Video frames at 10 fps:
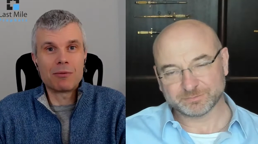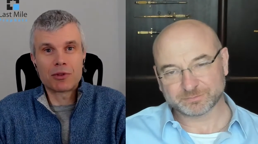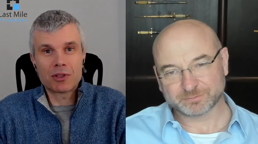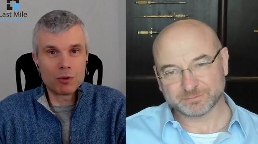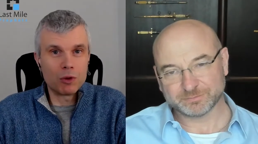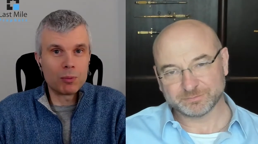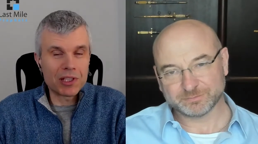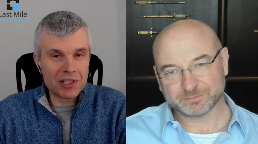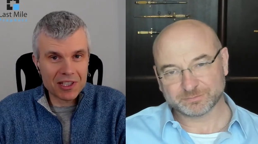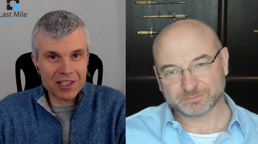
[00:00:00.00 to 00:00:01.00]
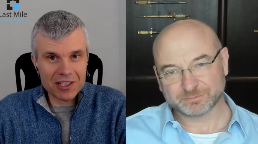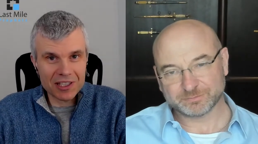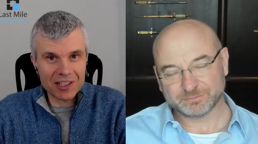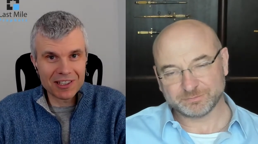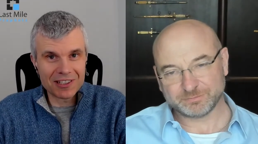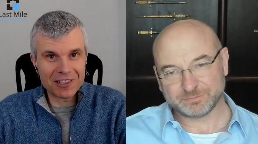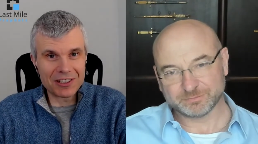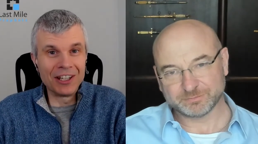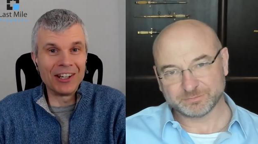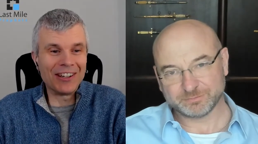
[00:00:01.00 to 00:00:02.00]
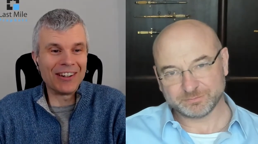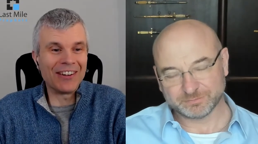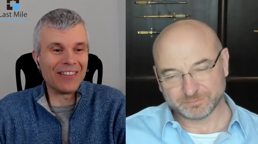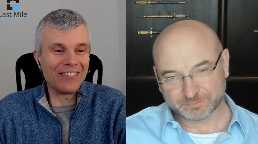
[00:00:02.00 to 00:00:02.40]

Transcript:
Speaker 1: small businesses to do